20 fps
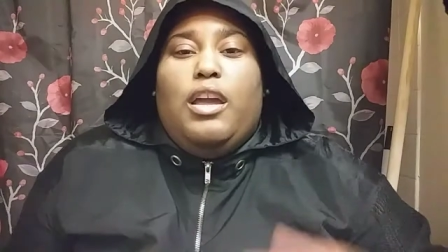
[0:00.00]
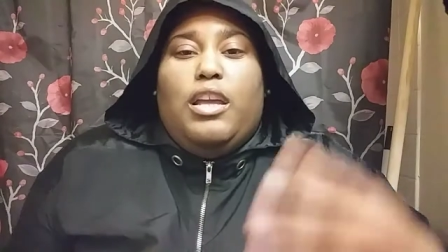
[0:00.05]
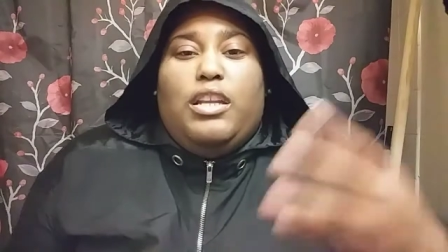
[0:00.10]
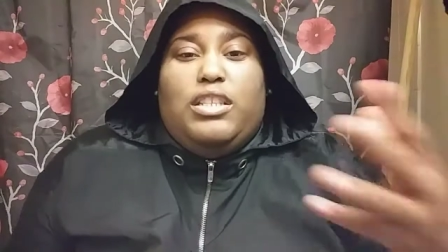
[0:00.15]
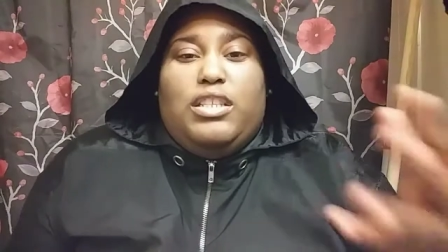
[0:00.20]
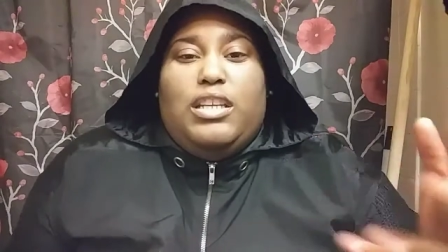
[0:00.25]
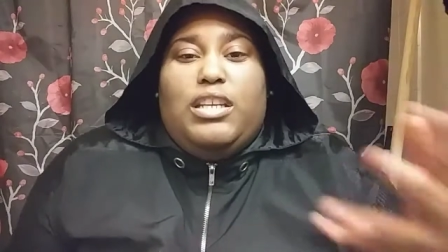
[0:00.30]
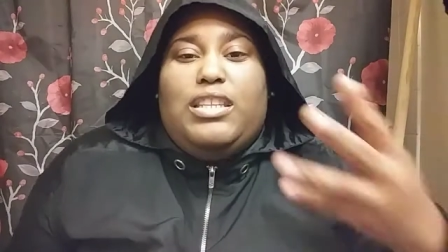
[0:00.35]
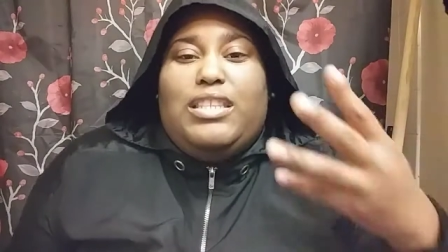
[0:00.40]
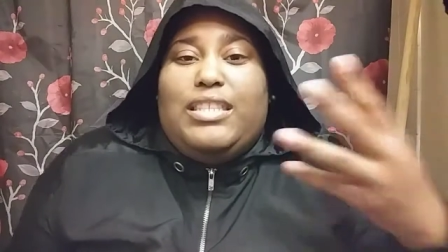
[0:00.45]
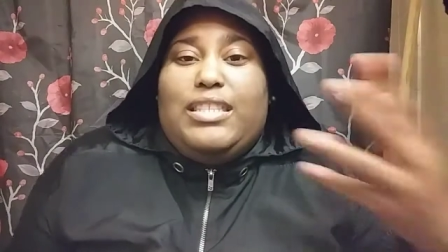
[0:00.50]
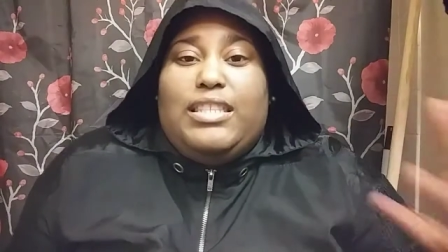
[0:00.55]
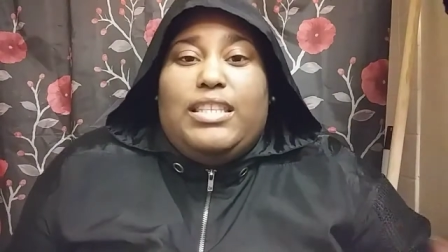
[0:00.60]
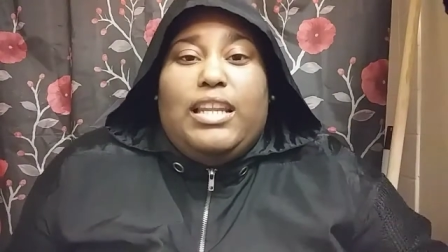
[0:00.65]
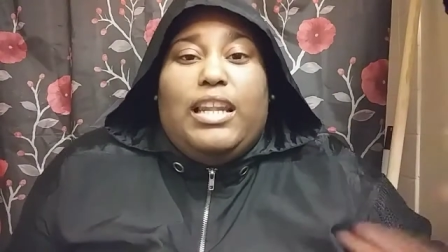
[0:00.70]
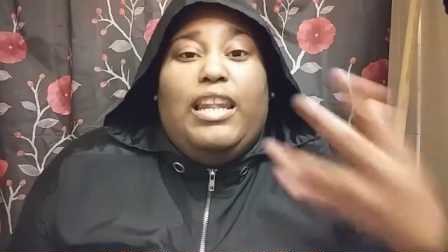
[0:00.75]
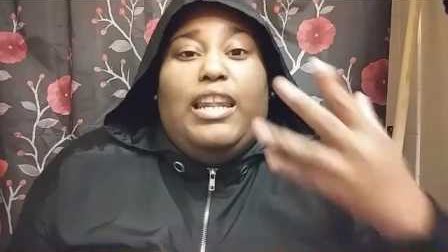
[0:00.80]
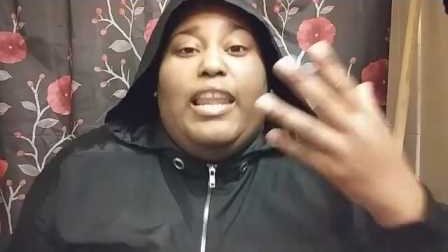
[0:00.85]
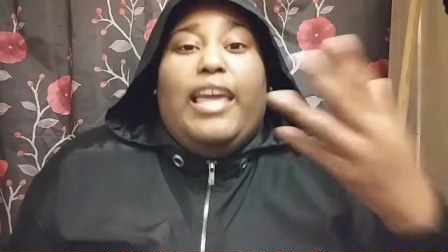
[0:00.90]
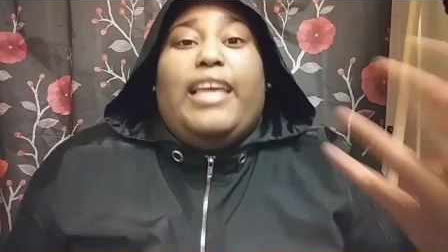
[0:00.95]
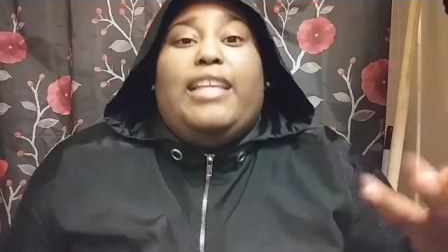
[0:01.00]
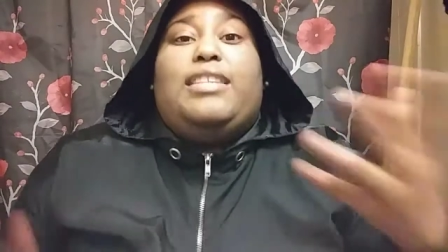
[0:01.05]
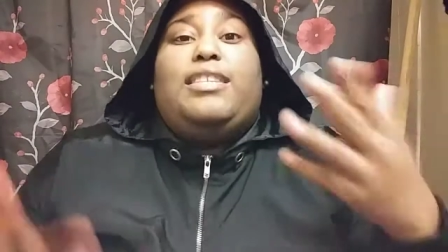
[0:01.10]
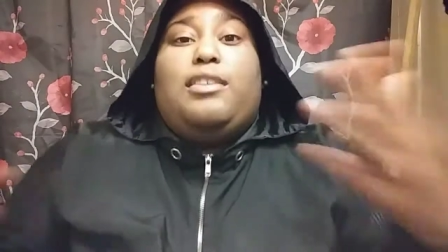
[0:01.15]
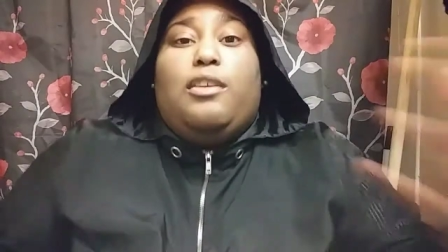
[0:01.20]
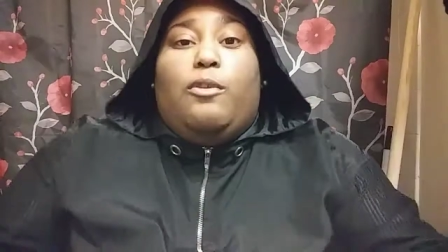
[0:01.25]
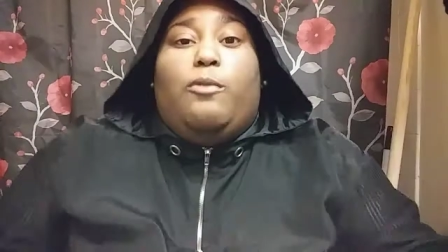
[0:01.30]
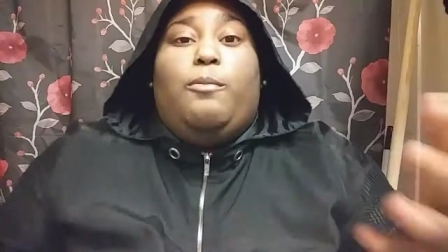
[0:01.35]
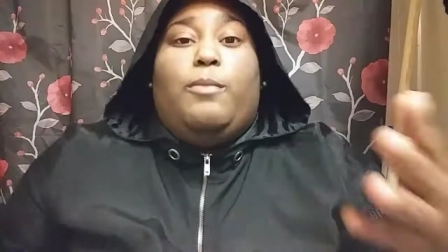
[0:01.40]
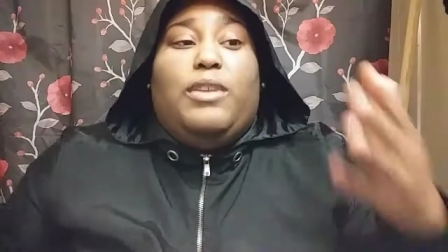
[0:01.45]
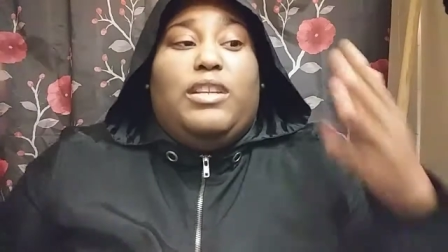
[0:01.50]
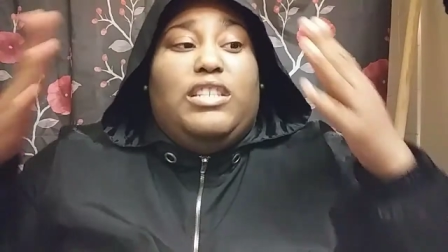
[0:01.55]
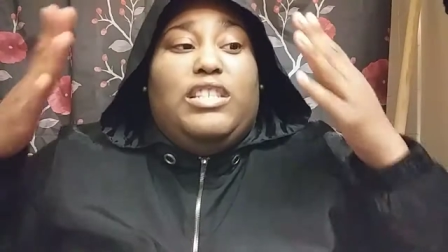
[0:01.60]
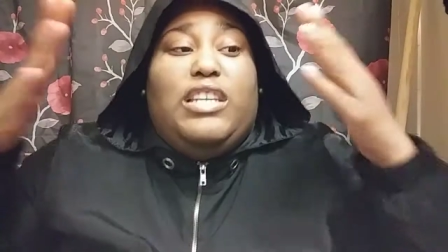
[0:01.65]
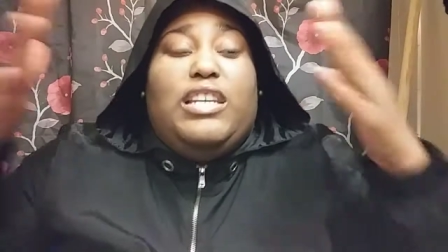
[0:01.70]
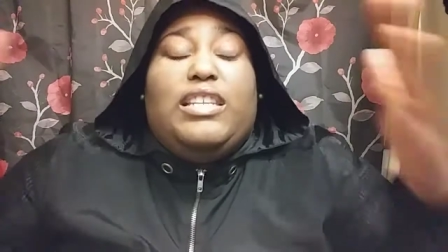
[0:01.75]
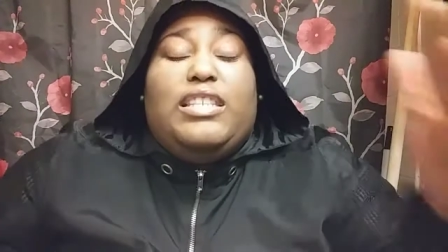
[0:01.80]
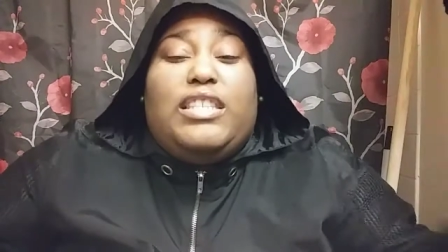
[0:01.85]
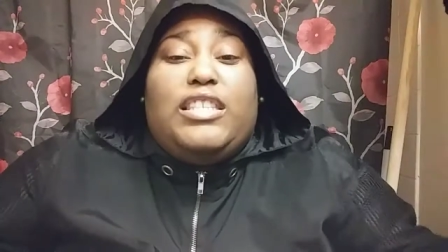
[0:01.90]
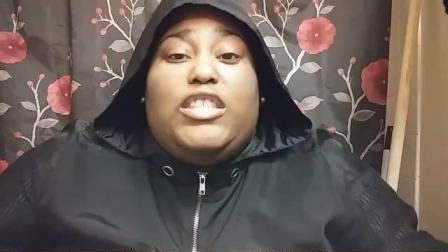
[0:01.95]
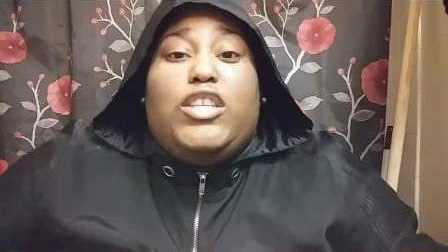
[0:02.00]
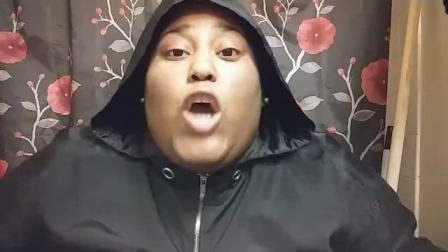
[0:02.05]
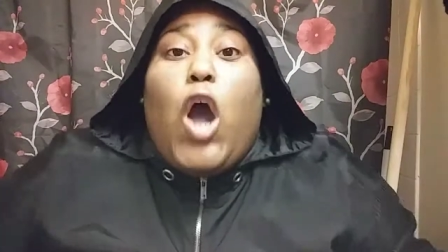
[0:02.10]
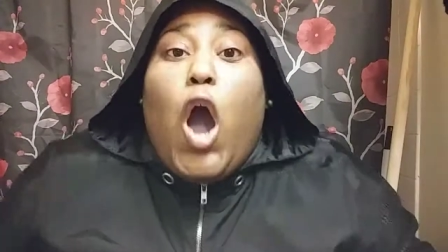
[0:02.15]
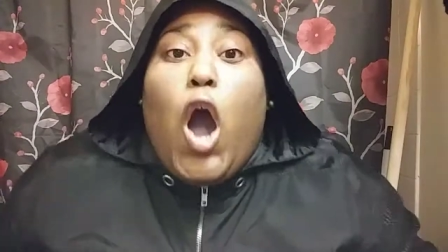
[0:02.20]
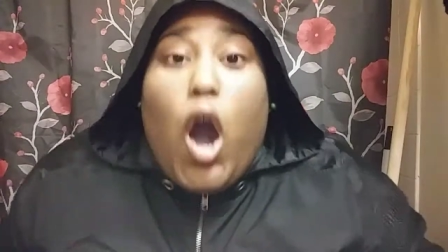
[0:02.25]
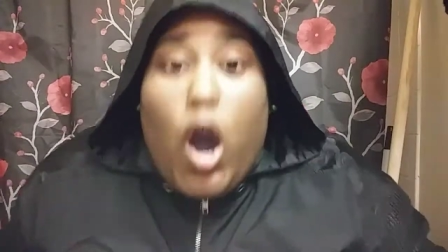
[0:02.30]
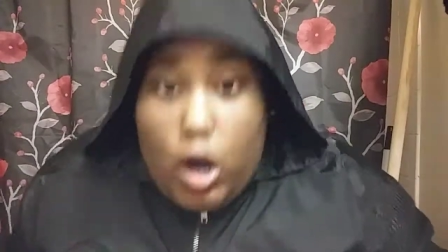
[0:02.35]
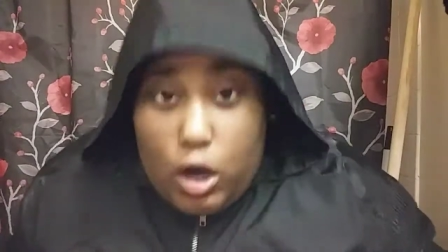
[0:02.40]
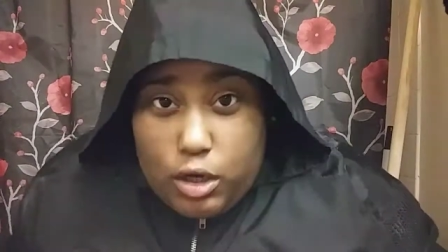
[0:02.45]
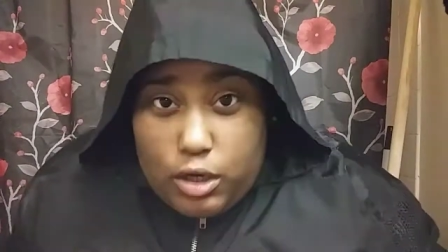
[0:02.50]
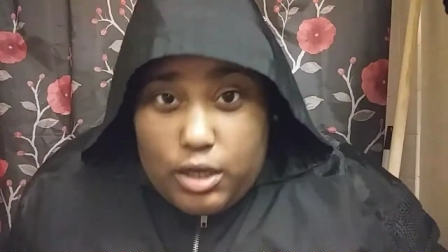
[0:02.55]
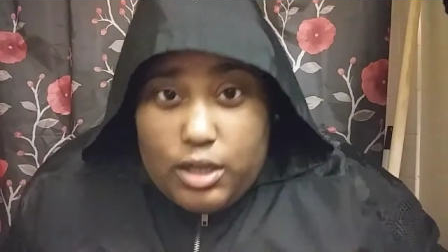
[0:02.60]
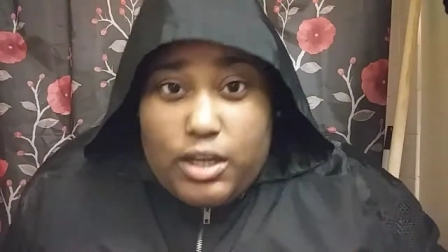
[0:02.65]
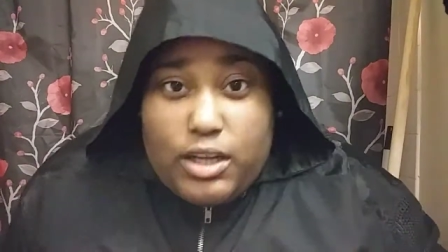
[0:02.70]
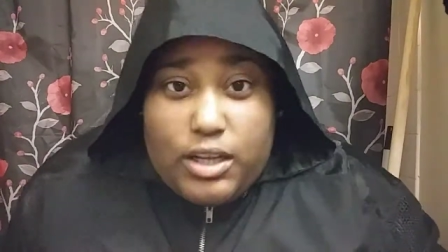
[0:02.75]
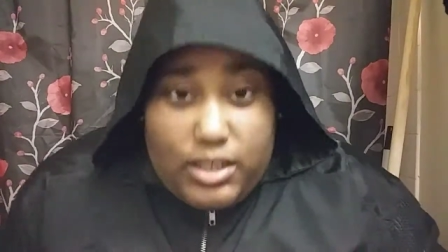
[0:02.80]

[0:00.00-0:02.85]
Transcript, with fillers: just let some just talk